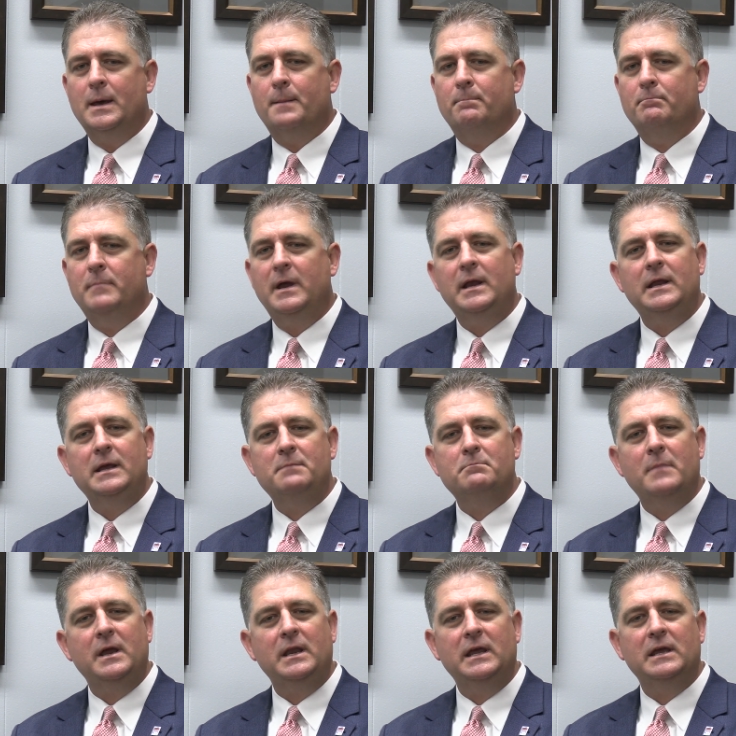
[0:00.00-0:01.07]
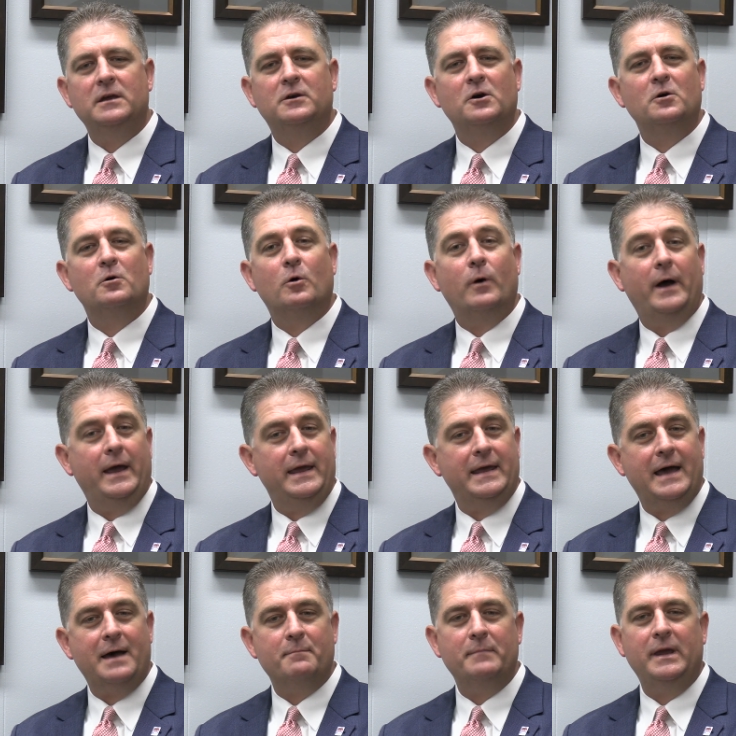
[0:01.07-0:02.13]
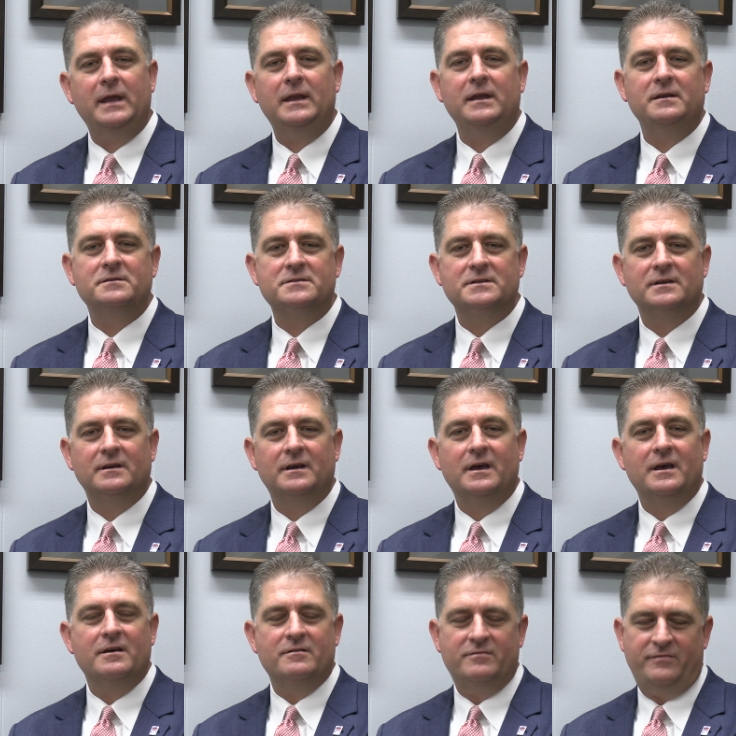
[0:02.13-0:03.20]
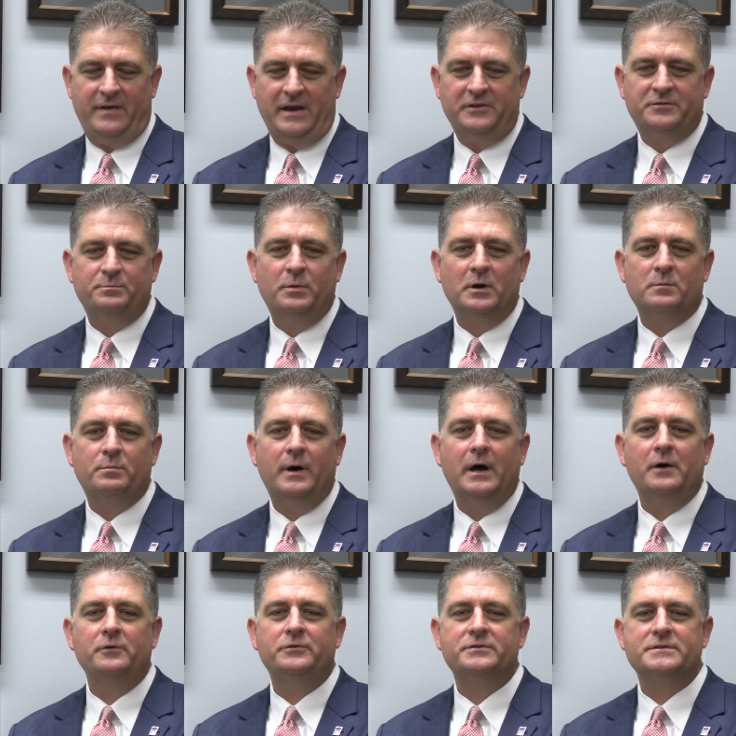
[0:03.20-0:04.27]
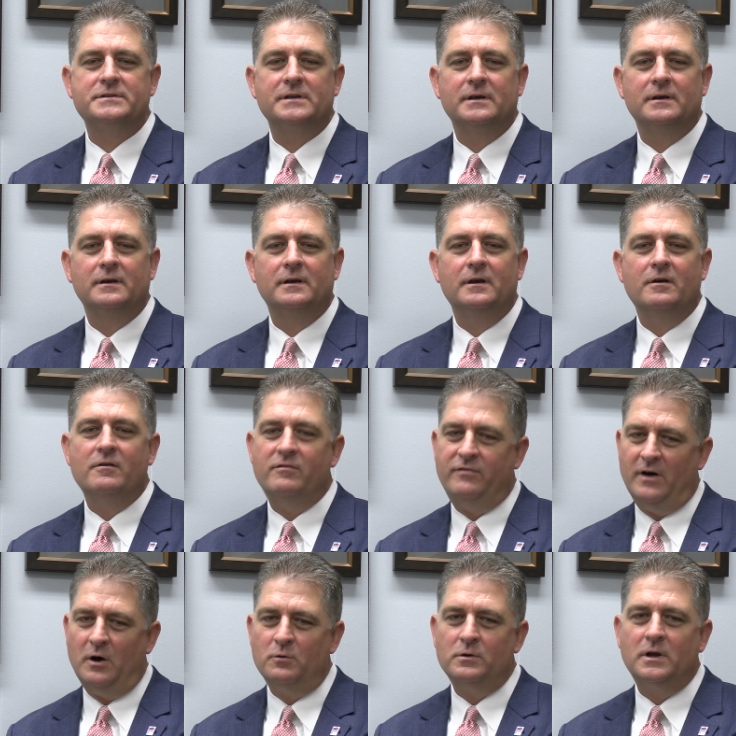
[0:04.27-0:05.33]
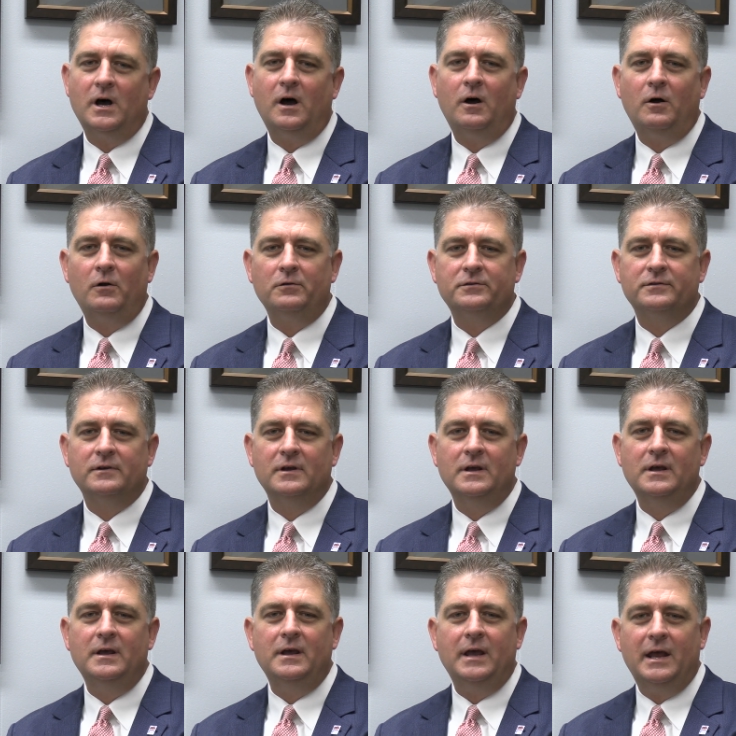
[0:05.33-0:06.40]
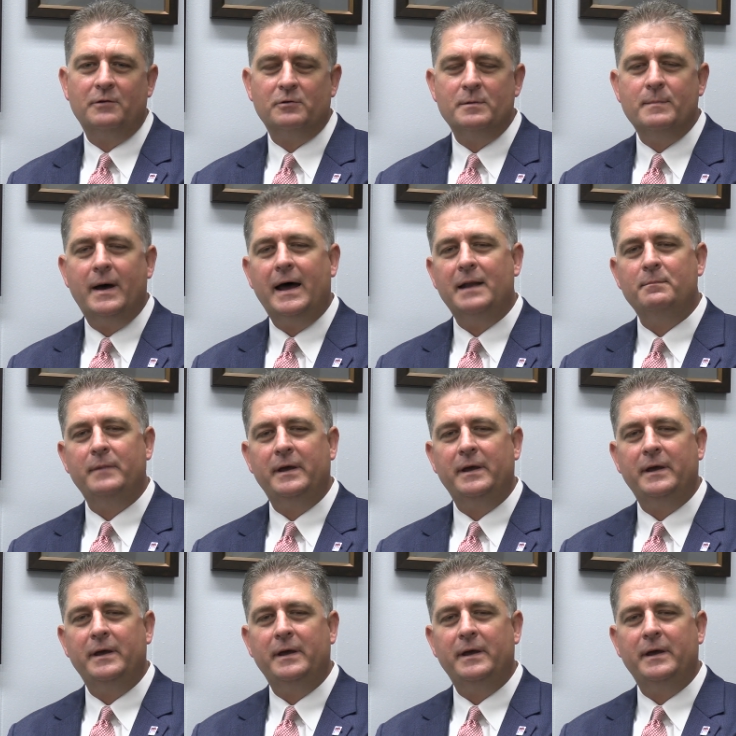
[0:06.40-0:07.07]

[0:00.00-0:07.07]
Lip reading: Many Google Hangout meetings, Facebook posts, phone calls, and remind